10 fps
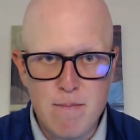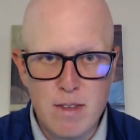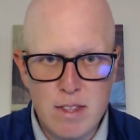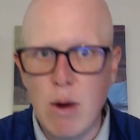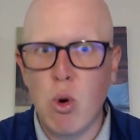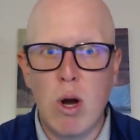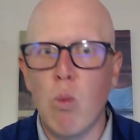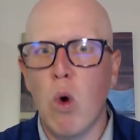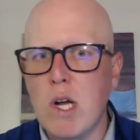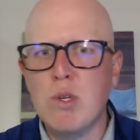They were at
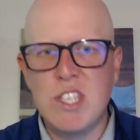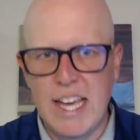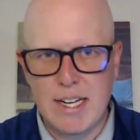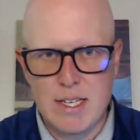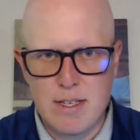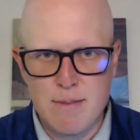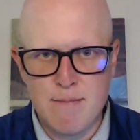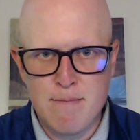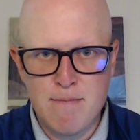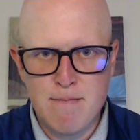106
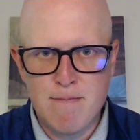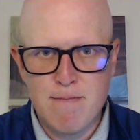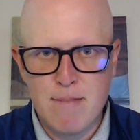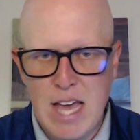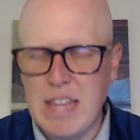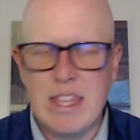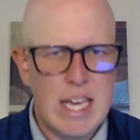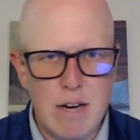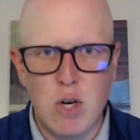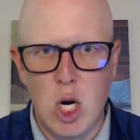at the end
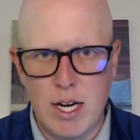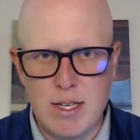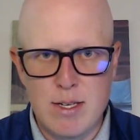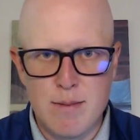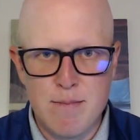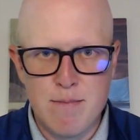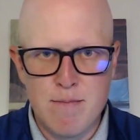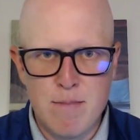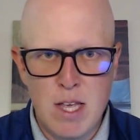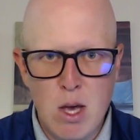of August.
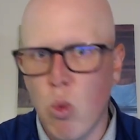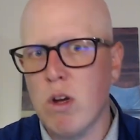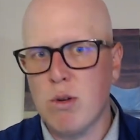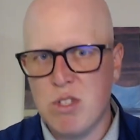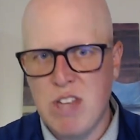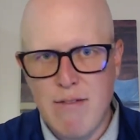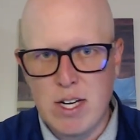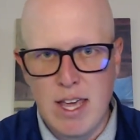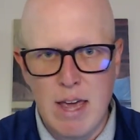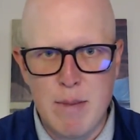107
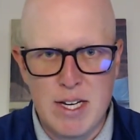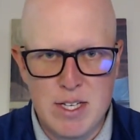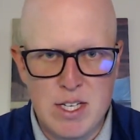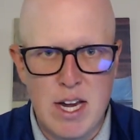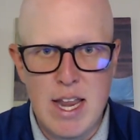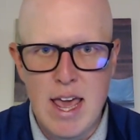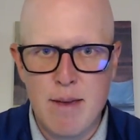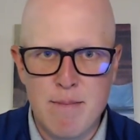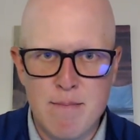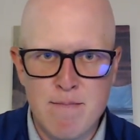came on Sunday.
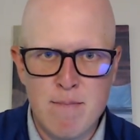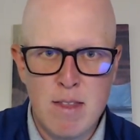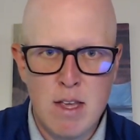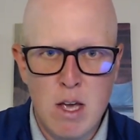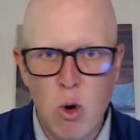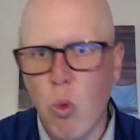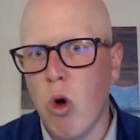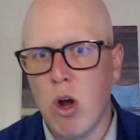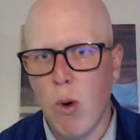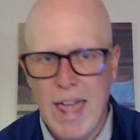
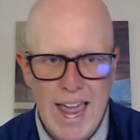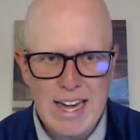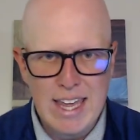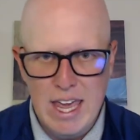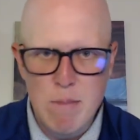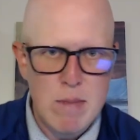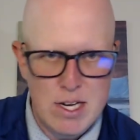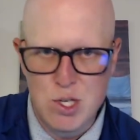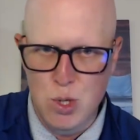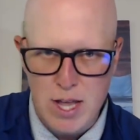108 came
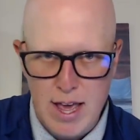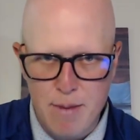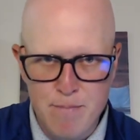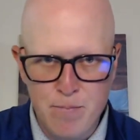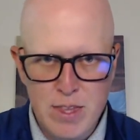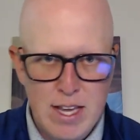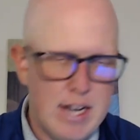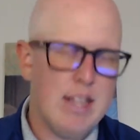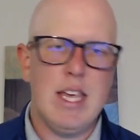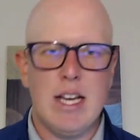yesterday. And
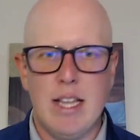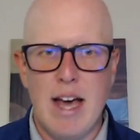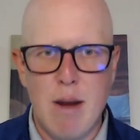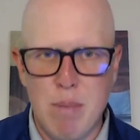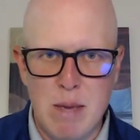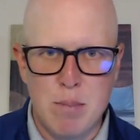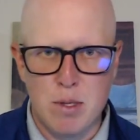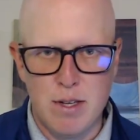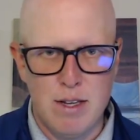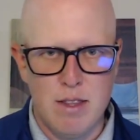I think a lot of people
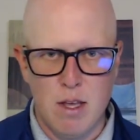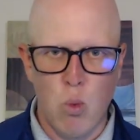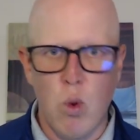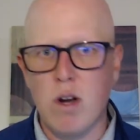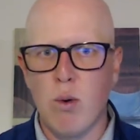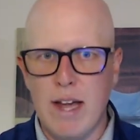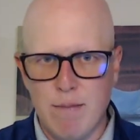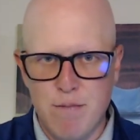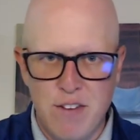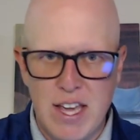in the 108
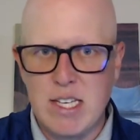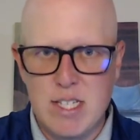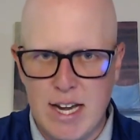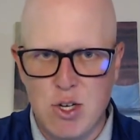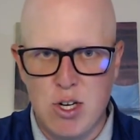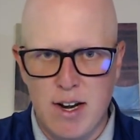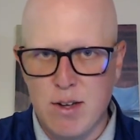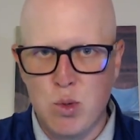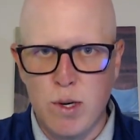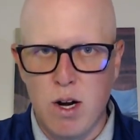fan section on
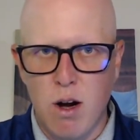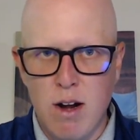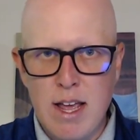Twitter